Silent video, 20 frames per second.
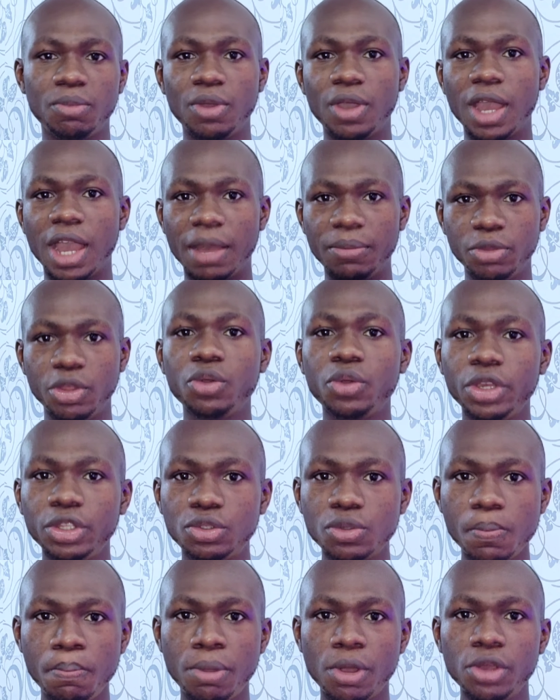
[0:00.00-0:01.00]
But I'm not
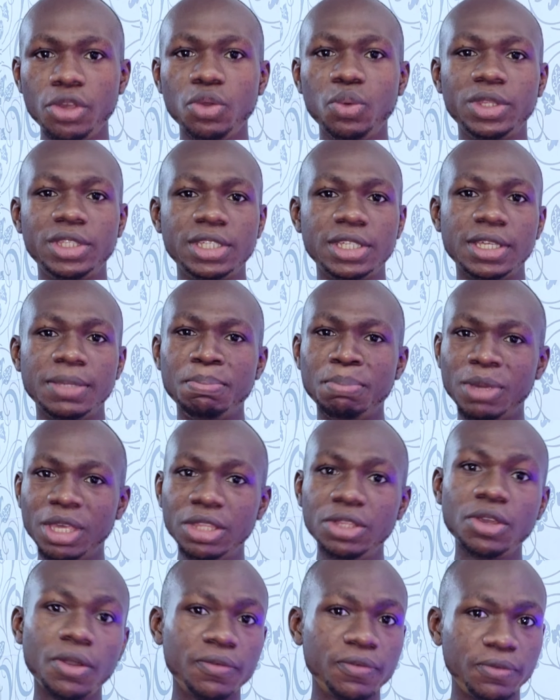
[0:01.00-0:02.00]
going to bore you with the
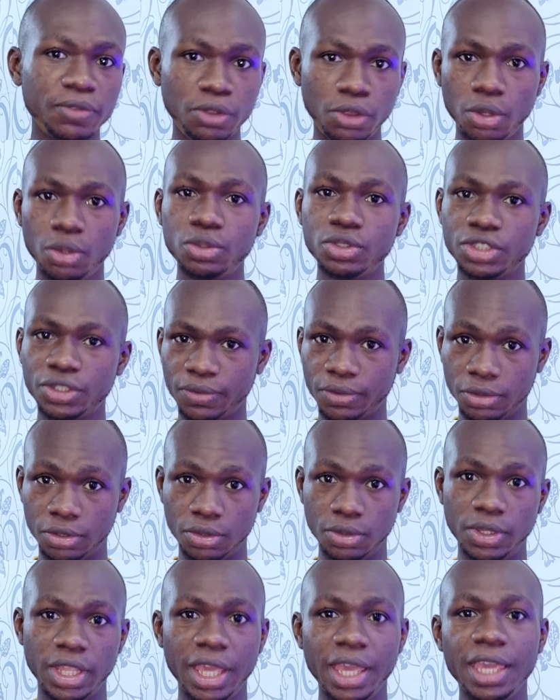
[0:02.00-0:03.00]
meaning of those for
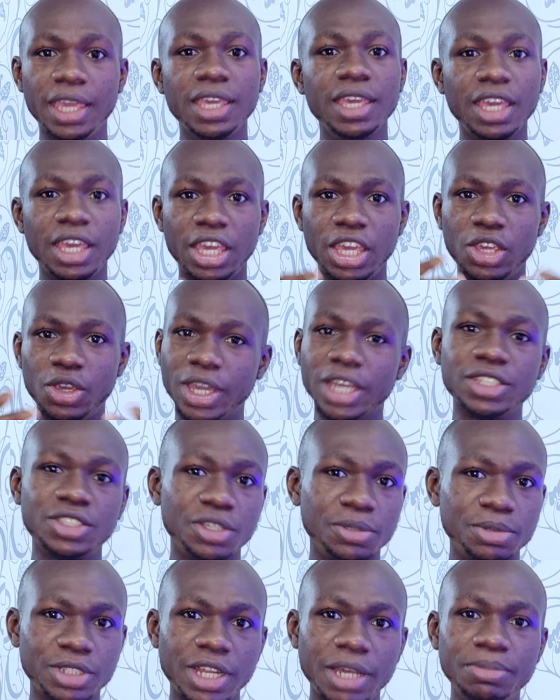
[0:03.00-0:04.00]
today. You can
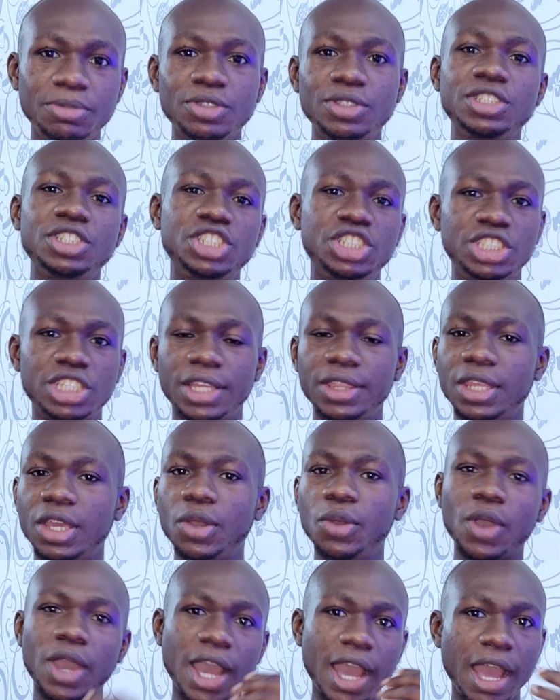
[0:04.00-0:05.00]
subscribe to this
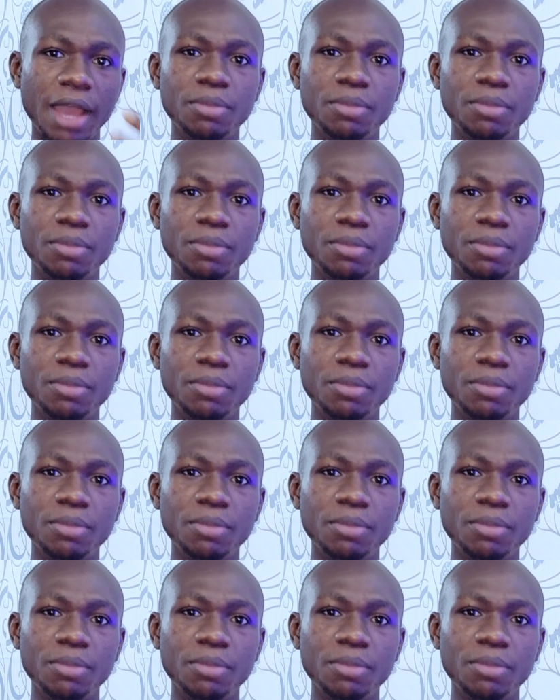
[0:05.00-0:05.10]
channel.